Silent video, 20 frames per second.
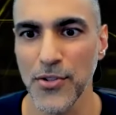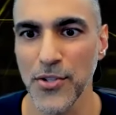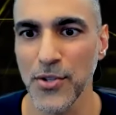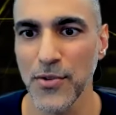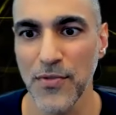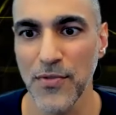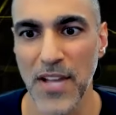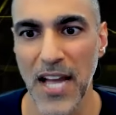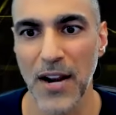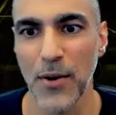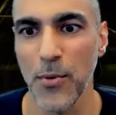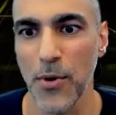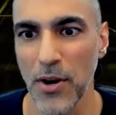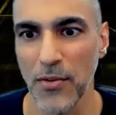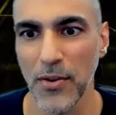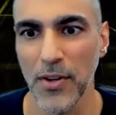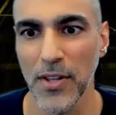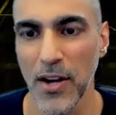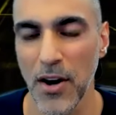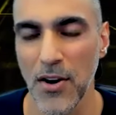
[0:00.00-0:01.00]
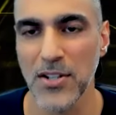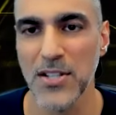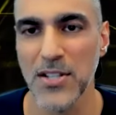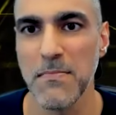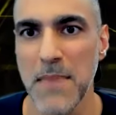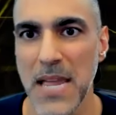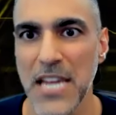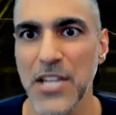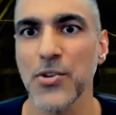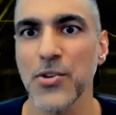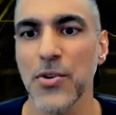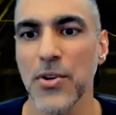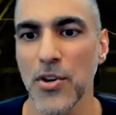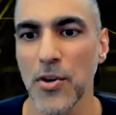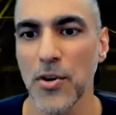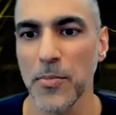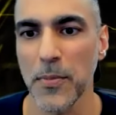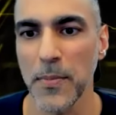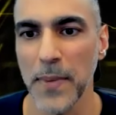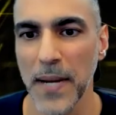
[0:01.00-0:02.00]
So you've got to work really hard to make sure
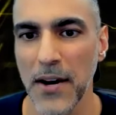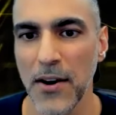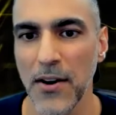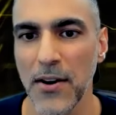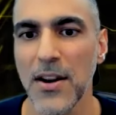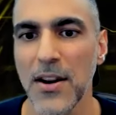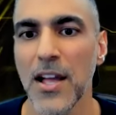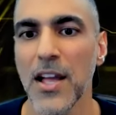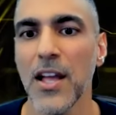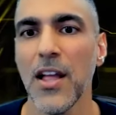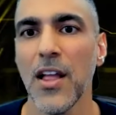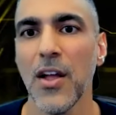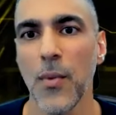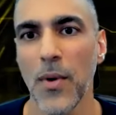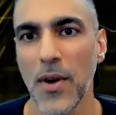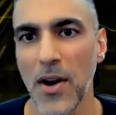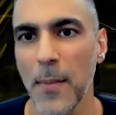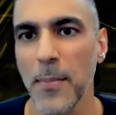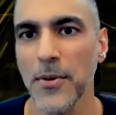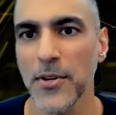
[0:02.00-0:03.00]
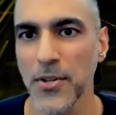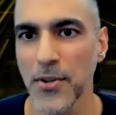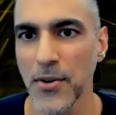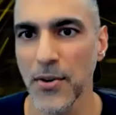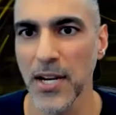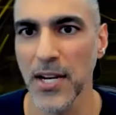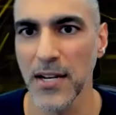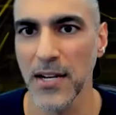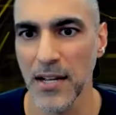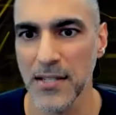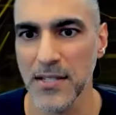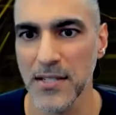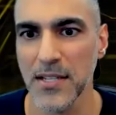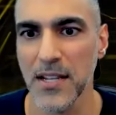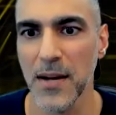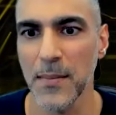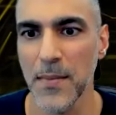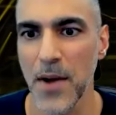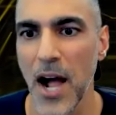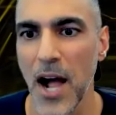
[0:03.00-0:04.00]
you're prepared when opportunity does
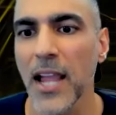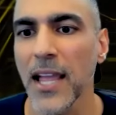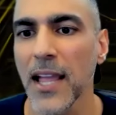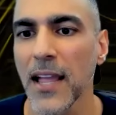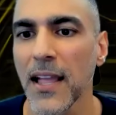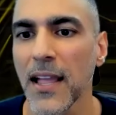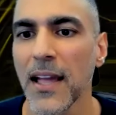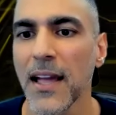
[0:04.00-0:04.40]
come knocking.